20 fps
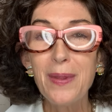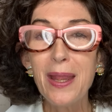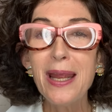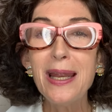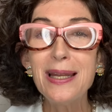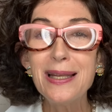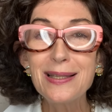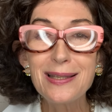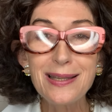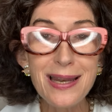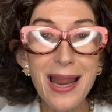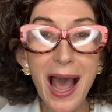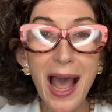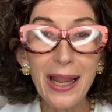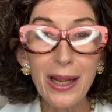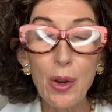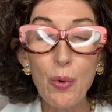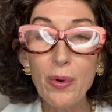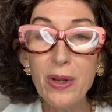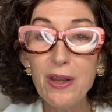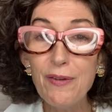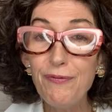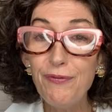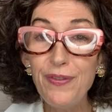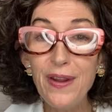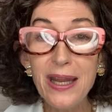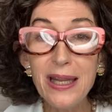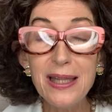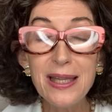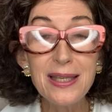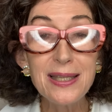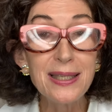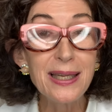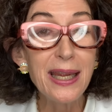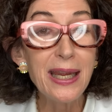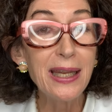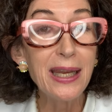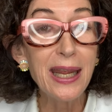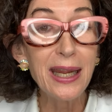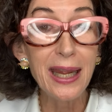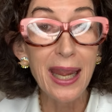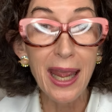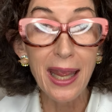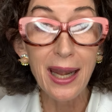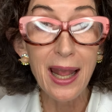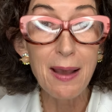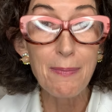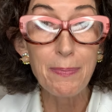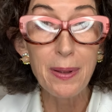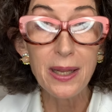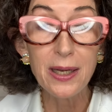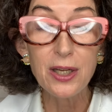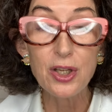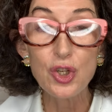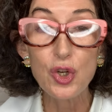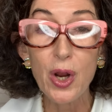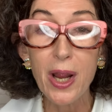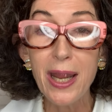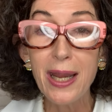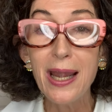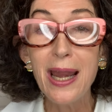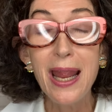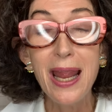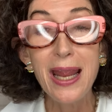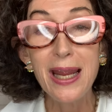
It is not going to feed the skin. It cannot penetrate.